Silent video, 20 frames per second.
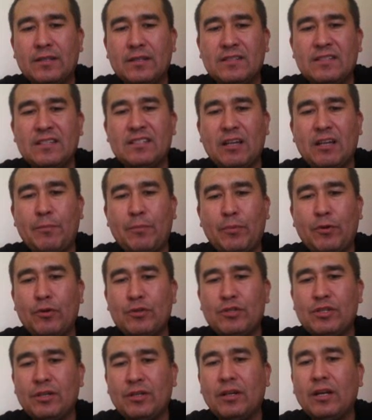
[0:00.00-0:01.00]
This
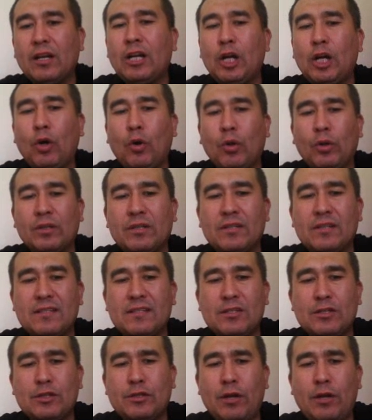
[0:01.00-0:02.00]
approach, called
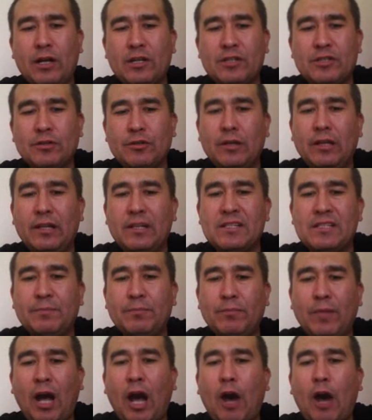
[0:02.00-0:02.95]
structuralism,